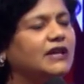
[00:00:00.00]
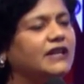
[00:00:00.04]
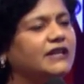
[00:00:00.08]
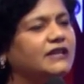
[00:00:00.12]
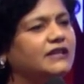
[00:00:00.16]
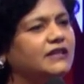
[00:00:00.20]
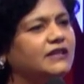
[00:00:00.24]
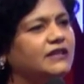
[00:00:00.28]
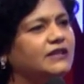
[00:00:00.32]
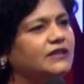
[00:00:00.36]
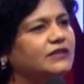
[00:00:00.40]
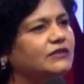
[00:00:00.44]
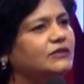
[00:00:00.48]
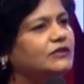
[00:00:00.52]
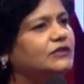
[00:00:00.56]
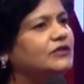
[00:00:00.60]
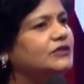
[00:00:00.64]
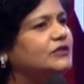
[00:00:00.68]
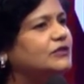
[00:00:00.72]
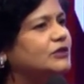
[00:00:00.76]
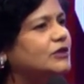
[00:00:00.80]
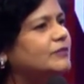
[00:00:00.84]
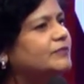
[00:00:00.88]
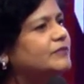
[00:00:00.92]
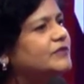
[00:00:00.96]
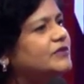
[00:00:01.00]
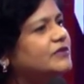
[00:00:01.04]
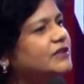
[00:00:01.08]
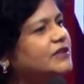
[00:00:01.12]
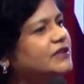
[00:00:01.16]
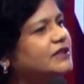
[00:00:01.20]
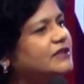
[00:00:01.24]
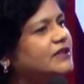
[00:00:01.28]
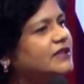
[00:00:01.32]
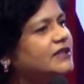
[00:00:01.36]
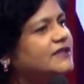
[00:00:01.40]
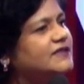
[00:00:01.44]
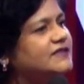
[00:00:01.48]
I think the top
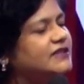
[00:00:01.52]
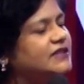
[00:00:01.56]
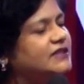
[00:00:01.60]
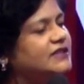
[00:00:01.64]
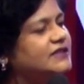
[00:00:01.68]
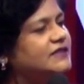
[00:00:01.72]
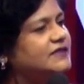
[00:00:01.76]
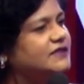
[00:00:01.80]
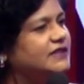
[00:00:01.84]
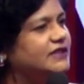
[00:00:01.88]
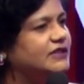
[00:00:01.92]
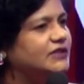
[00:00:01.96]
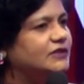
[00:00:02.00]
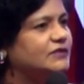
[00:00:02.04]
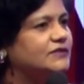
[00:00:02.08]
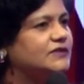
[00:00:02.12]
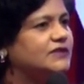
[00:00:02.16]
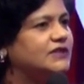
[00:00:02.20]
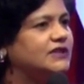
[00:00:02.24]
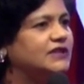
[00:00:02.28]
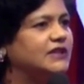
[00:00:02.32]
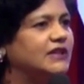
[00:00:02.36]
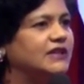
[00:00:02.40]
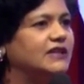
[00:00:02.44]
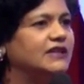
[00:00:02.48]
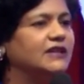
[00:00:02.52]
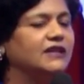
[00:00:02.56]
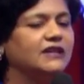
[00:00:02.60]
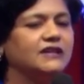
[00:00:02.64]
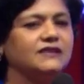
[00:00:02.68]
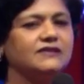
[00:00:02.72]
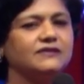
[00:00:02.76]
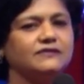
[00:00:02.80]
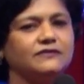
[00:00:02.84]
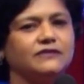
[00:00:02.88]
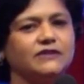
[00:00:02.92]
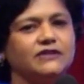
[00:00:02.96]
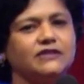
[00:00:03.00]
3 things that the CEOs are telling
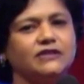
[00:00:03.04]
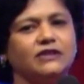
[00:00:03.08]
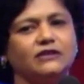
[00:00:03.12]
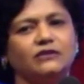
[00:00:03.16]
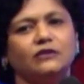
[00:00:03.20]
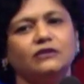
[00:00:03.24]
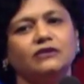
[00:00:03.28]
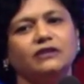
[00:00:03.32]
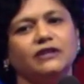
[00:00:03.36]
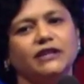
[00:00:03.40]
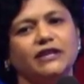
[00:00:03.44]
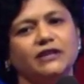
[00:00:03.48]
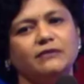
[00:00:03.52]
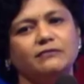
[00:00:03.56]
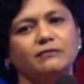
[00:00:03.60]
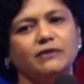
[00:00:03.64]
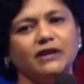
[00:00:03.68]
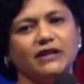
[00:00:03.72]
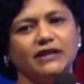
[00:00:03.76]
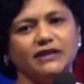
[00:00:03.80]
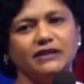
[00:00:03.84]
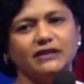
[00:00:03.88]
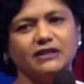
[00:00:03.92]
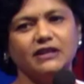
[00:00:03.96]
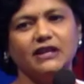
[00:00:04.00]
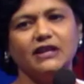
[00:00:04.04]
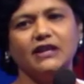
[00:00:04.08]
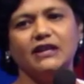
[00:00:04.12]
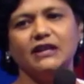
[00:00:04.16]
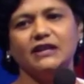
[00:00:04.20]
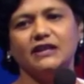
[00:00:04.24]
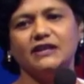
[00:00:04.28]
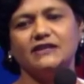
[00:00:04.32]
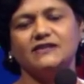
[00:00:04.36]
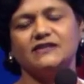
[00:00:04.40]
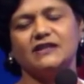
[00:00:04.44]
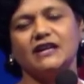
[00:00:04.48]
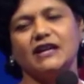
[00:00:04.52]
us which are on their mind
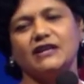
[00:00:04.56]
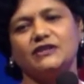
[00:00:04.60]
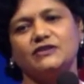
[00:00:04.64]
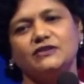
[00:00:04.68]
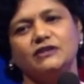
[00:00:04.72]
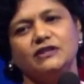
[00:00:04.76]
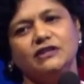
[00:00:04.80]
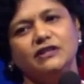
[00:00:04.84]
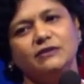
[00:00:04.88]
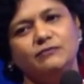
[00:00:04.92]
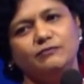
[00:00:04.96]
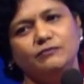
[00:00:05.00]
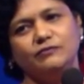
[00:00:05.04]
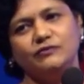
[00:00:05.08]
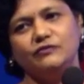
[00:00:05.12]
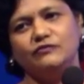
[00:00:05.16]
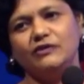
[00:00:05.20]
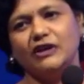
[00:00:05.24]
is actually,